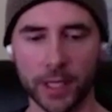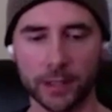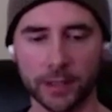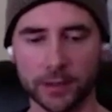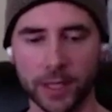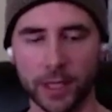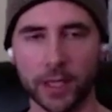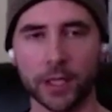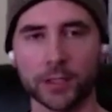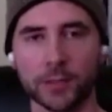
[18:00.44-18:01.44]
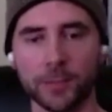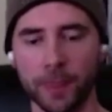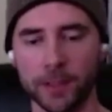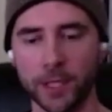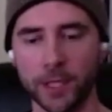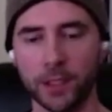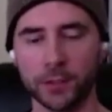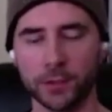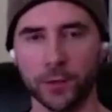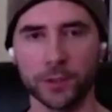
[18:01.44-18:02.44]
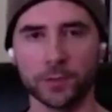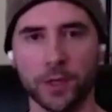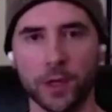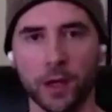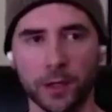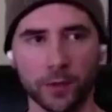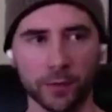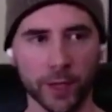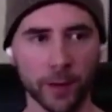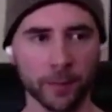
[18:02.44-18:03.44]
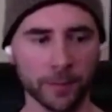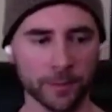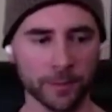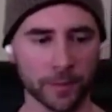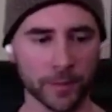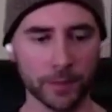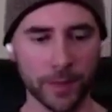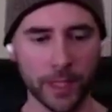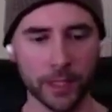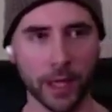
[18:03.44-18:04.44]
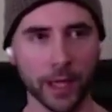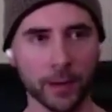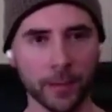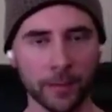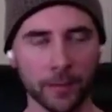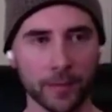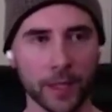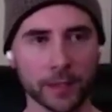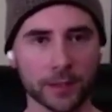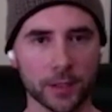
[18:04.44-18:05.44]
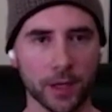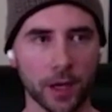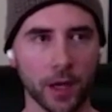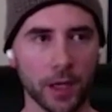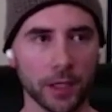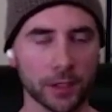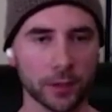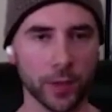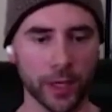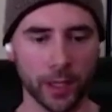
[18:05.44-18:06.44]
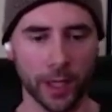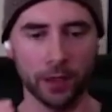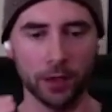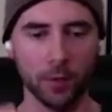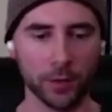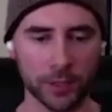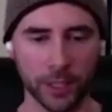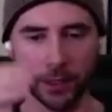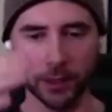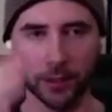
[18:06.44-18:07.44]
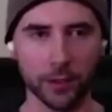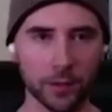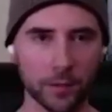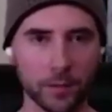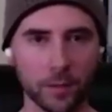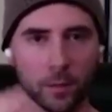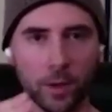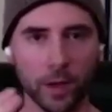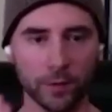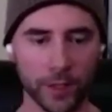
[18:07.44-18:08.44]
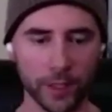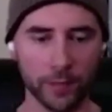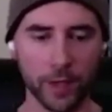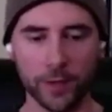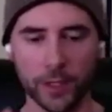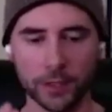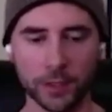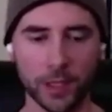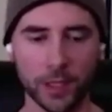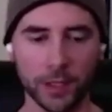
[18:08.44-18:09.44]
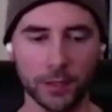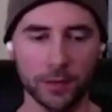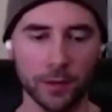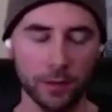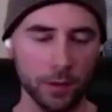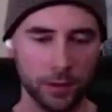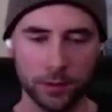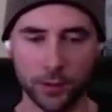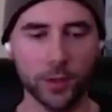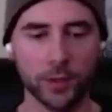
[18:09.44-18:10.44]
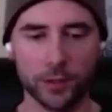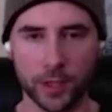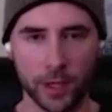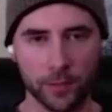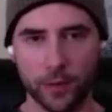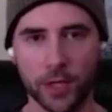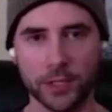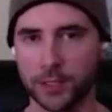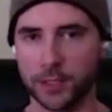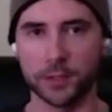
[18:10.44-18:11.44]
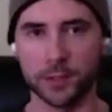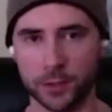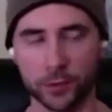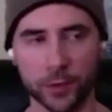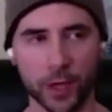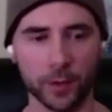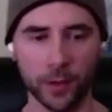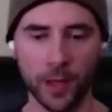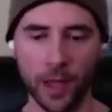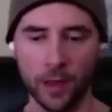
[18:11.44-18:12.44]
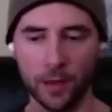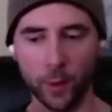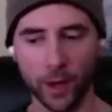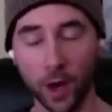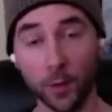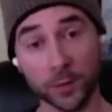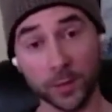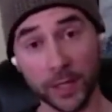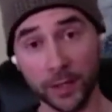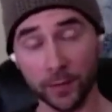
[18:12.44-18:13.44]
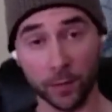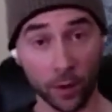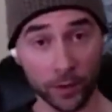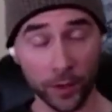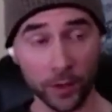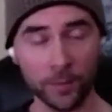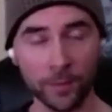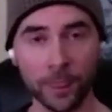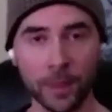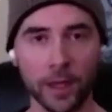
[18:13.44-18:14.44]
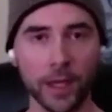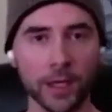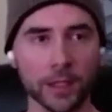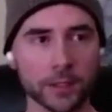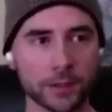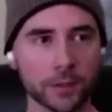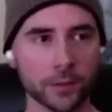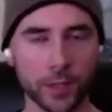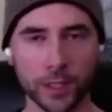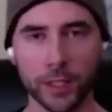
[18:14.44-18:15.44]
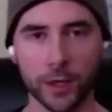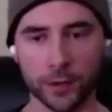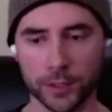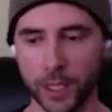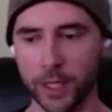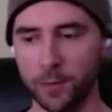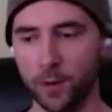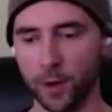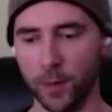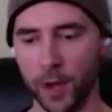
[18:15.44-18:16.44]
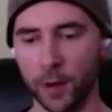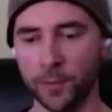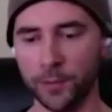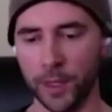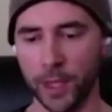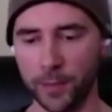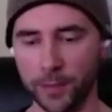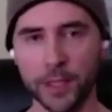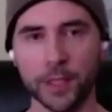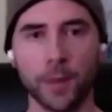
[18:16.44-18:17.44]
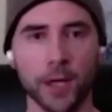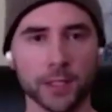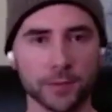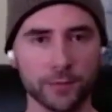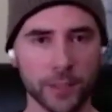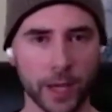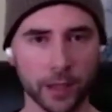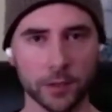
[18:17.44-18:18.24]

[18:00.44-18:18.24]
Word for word: like taking action, staying laser focused, uh, never giving up. To me, like that's uh, it's a great like almost like linear way of thinking about things and and doing the, that process. It's it's incredible. What helped me even more though is really understanding more about it being a positive feedback